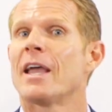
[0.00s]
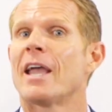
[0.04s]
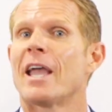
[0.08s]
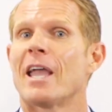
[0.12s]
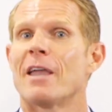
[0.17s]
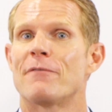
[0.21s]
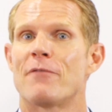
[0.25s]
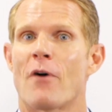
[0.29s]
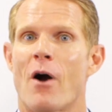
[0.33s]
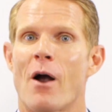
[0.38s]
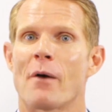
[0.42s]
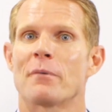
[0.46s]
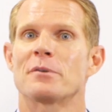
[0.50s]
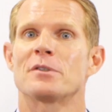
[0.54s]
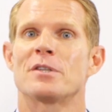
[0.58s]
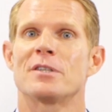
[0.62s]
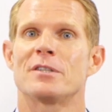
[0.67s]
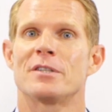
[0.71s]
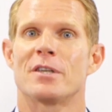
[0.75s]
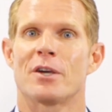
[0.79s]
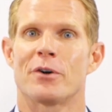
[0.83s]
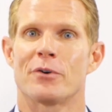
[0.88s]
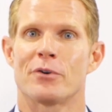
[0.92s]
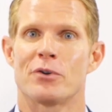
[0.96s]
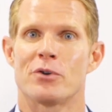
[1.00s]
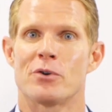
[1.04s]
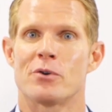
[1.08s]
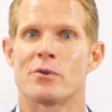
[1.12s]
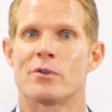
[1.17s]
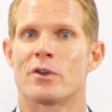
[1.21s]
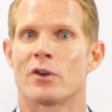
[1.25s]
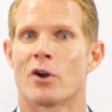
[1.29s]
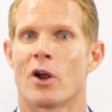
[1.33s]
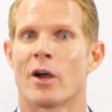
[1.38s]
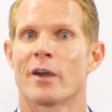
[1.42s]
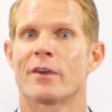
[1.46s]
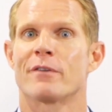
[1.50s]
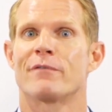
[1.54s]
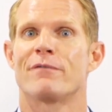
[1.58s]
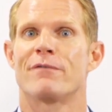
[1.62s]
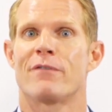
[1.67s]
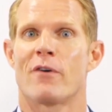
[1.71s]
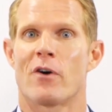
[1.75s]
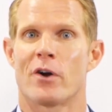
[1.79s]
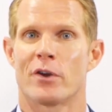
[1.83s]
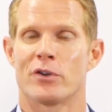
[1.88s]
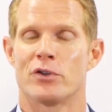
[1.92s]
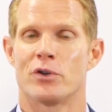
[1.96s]
If I was to tell you that I could
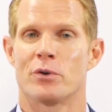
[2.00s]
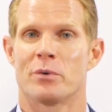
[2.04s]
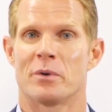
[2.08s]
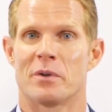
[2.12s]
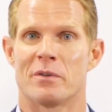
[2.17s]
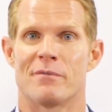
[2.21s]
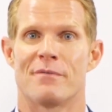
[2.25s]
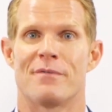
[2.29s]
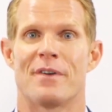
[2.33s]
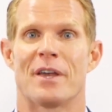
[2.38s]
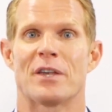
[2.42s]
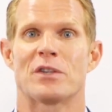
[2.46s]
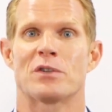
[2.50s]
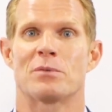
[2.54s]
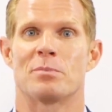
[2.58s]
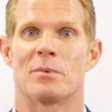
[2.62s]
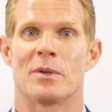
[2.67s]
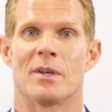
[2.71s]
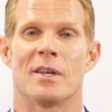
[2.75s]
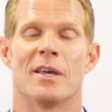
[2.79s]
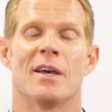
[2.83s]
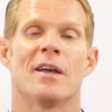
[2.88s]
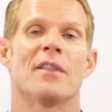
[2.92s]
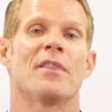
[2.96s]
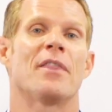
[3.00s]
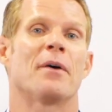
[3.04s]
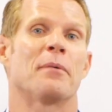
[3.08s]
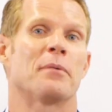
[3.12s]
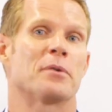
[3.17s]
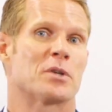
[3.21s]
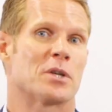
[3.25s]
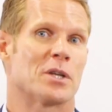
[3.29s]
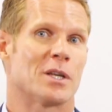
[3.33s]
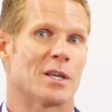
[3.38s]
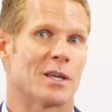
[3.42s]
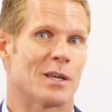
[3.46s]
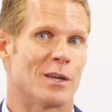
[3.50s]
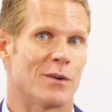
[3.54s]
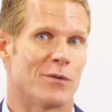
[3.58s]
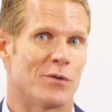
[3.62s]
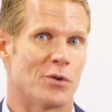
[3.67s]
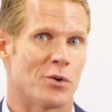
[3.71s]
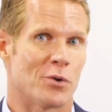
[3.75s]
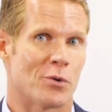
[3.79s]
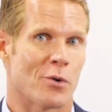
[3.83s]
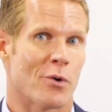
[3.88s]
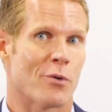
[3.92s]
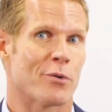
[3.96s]
find you an investment that was going to give
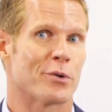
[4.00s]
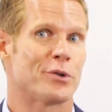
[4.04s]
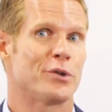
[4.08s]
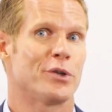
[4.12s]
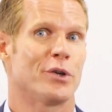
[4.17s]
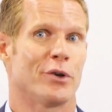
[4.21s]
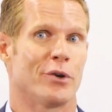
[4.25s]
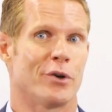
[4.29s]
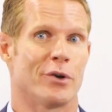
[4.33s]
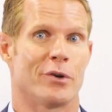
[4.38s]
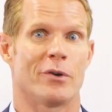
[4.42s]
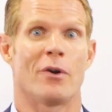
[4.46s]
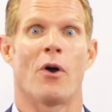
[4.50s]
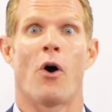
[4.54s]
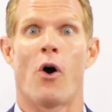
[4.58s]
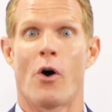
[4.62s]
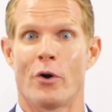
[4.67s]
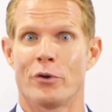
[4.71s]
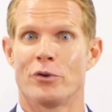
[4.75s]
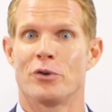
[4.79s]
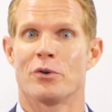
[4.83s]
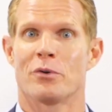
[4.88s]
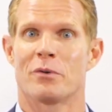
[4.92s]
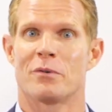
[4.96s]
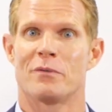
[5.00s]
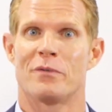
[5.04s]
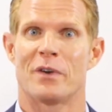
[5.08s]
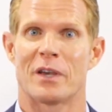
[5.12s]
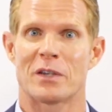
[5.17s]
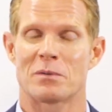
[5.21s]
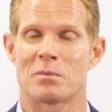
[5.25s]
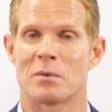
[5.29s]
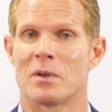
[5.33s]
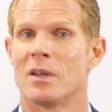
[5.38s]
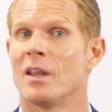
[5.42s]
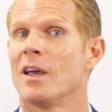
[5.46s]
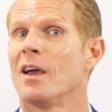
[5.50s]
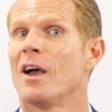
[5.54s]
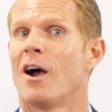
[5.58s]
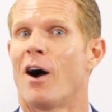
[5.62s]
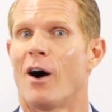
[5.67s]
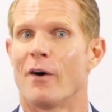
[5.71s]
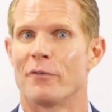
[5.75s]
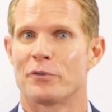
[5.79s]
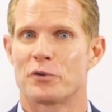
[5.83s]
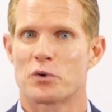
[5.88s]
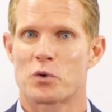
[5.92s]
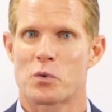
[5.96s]
you a return on your investment
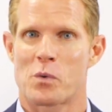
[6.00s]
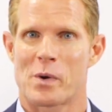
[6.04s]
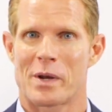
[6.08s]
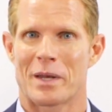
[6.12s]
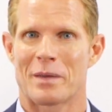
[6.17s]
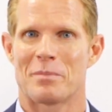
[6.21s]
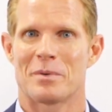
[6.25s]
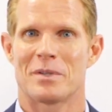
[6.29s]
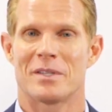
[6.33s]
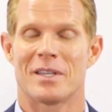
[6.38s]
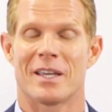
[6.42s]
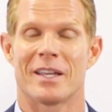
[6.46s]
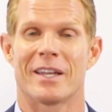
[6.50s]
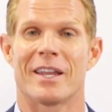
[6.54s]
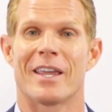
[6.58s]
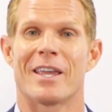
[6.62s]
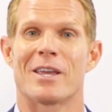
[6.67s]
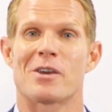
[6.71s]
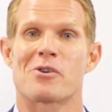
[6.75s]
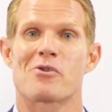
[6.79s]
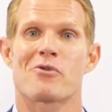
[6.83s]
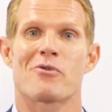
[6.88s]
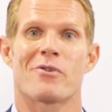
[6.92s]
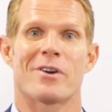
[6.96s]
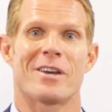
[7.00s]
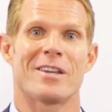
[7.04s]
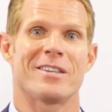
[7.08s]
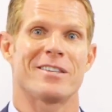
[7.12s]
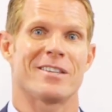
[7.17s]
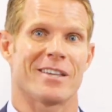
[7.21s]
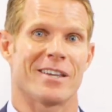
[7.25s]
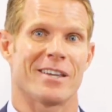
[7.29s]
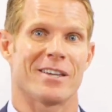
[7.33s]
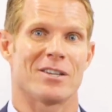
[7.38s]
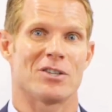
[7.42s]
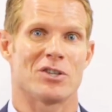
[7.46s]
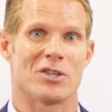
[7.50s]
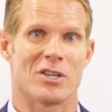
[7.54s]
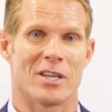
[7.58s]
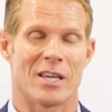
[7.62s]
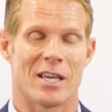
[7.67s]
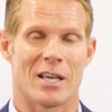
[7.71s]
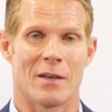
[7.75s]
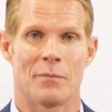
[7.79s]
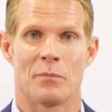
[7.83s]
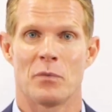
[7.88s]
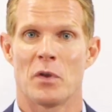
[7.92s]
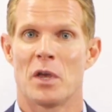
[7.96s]
of 20% increasing each
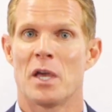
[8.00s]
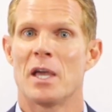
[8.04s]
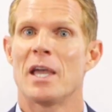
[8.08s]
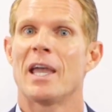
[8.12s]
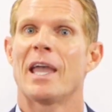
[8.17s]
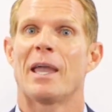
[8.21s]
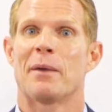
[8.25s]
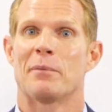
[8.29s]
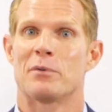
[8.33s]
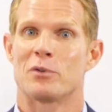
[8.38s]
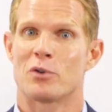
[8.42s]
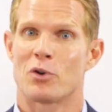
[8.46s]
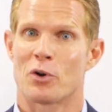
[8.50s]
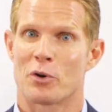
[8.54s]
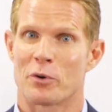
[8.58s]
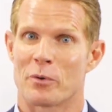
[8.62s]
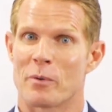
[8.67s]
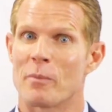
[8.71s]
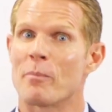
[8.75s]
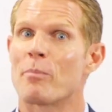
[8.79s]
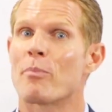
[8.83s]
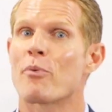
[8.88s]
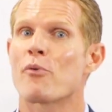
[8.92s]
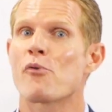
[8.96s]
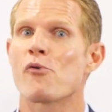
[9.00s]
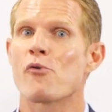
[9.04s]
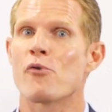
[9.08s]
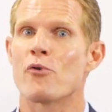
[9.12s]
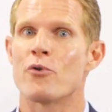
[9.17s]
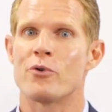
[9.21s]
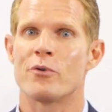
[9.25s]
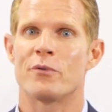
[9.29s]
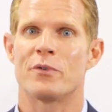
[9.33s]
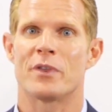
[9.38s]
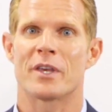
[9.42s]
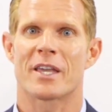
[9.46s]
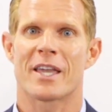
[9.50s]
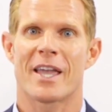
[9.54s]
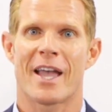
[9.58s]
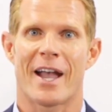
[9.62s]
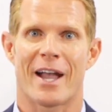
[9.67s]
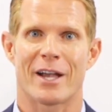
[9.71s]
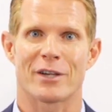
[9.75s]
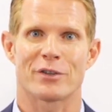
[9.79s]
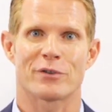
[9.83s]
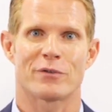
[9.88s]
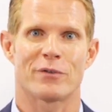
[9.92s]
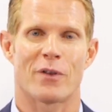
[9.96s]
year, it was going to improve the
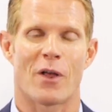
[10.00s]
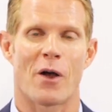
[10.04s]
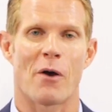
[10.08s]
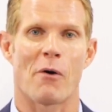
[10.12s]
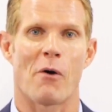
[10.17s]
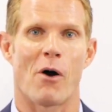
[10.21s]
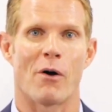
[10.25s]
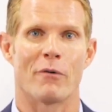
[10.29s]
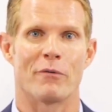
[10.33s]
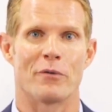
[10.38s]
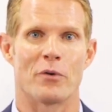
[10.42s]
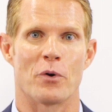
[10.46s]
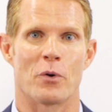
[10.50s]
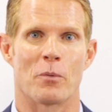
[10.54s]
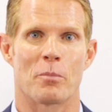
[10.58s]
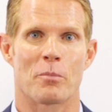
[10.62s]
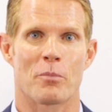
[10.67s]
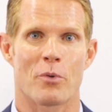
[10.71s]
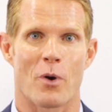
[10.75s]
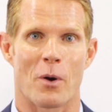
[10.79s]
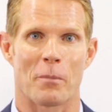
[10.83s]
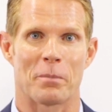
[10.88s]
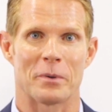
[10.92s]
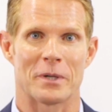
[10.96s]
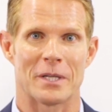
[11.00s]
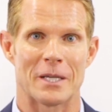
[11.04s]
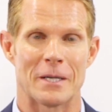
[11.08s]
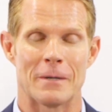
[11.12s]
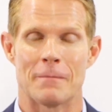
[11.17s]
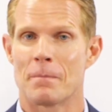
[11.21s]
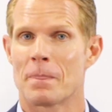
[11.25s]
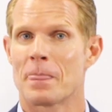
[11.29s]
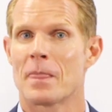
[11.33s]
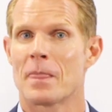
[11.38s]
cash flow of your property,